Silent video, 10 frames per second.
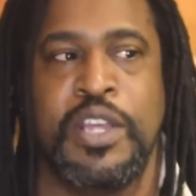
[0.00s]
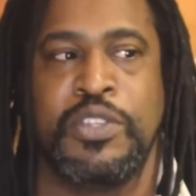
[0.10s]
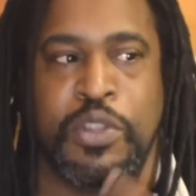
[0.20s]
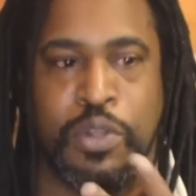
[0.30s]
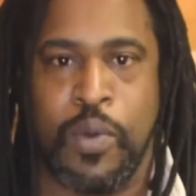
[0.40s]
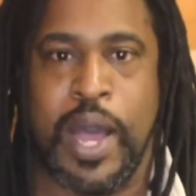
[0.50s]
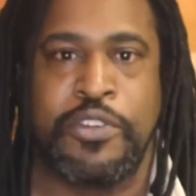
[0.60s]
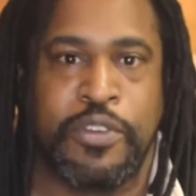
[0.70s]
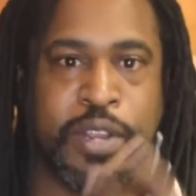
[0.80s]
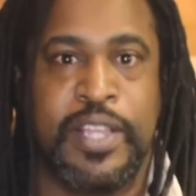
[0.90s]
So the
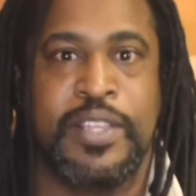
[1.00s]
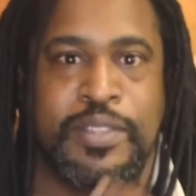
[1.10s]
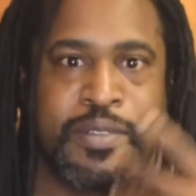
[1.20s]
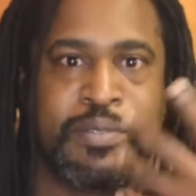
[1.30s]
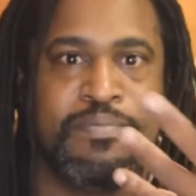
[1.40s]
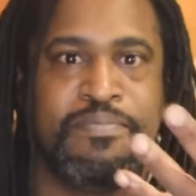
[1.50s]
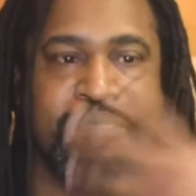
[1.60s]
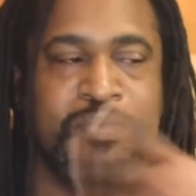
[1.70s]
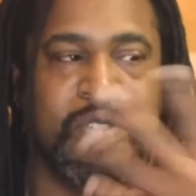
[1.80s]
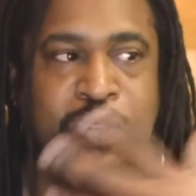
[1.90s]
Watcher is,
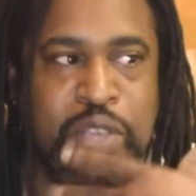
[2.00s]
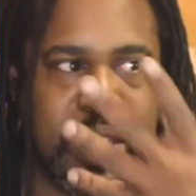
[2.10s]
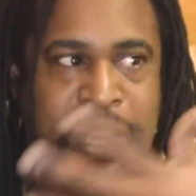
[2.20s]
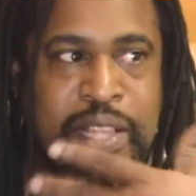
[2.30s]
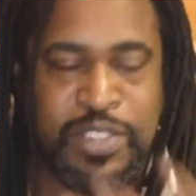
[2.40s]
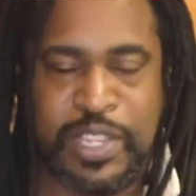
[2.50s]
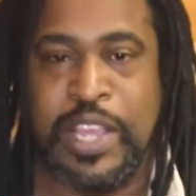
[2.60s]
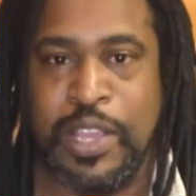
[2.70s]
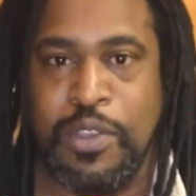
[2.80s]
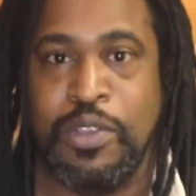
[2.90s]
he can see
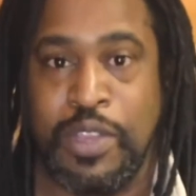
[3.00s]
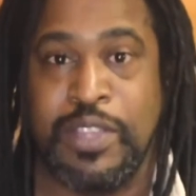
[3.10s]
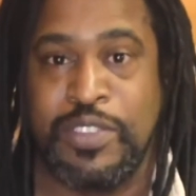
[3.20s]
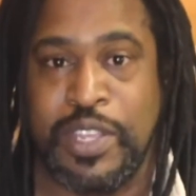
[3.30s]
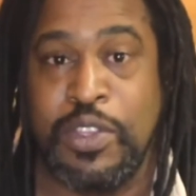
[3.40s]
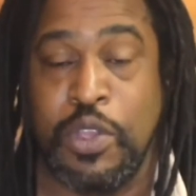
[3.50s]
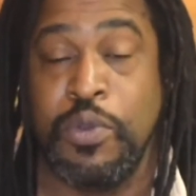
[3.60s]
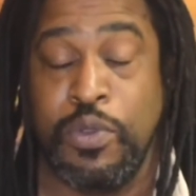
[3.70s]
you,